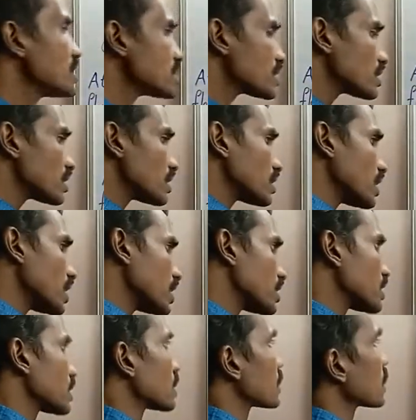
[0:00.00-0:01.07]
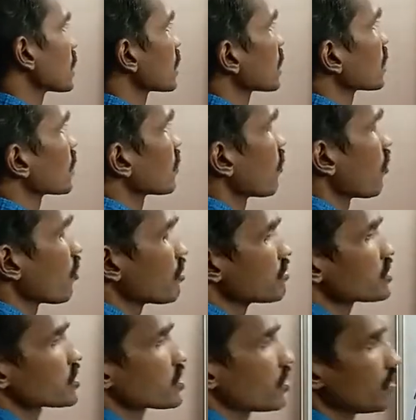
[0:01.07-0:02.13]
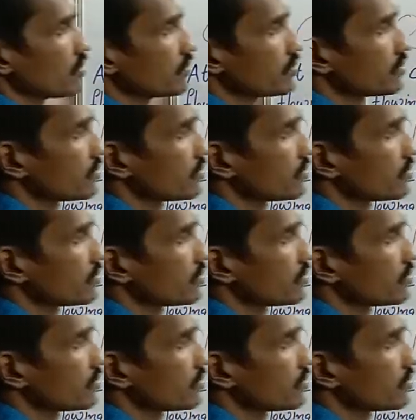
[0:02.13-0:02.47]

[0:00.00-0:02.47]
is an Ohm's law?